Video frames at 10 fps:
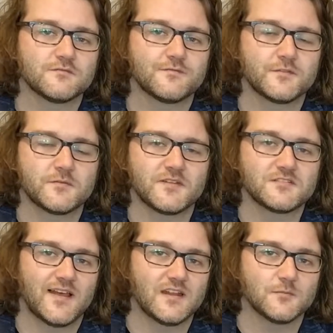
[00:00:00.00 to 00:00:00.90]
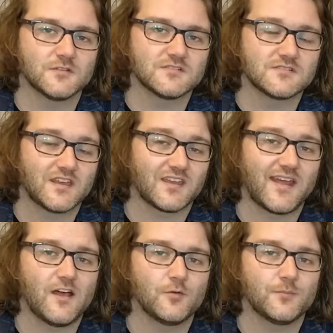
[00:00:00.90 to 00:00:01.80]
fundamental elements that are going to
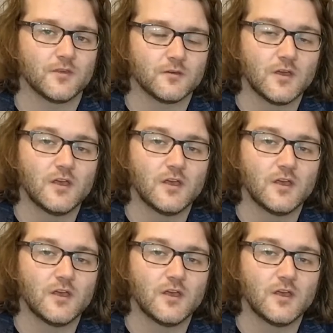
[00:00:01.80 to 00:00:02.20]
help you